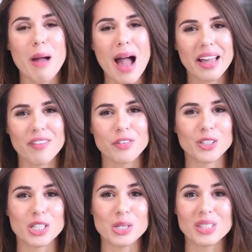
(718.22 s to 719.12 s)
or Mac if
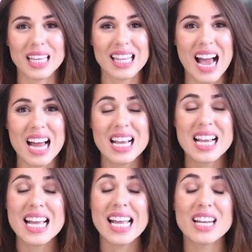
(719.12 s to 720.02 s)
you're using that.
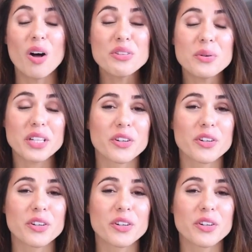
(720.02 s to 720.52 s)
It also